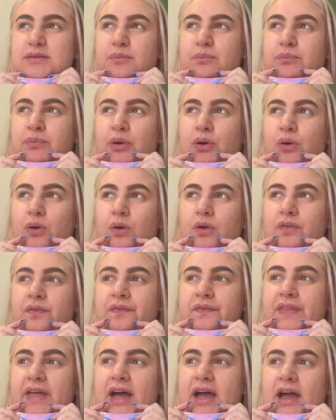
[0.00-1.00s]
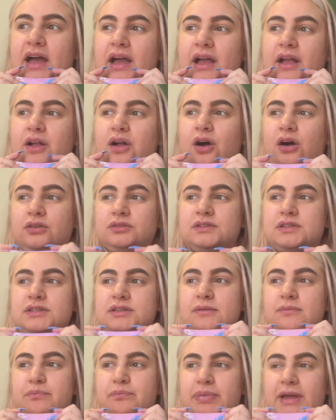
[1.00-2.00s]
but their
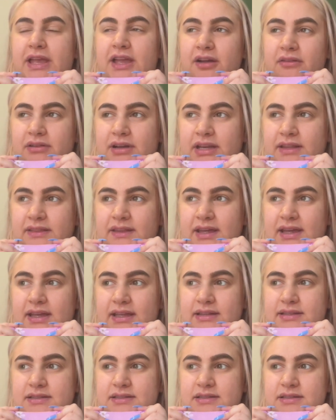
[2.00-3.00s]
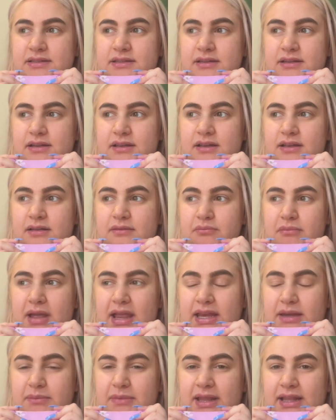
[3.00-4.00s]
constant bickering in this
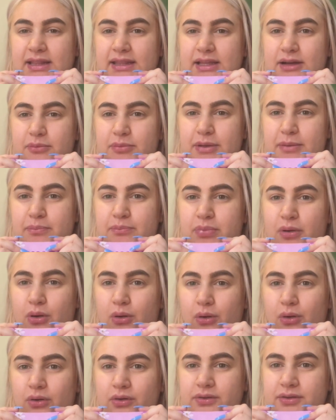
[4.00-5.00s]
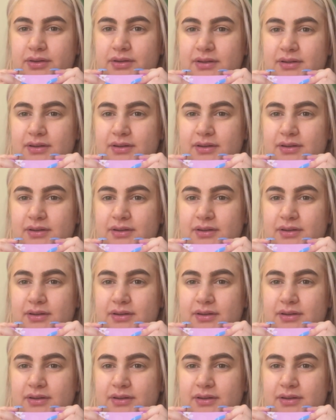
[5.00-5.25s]
made me a little bit bored.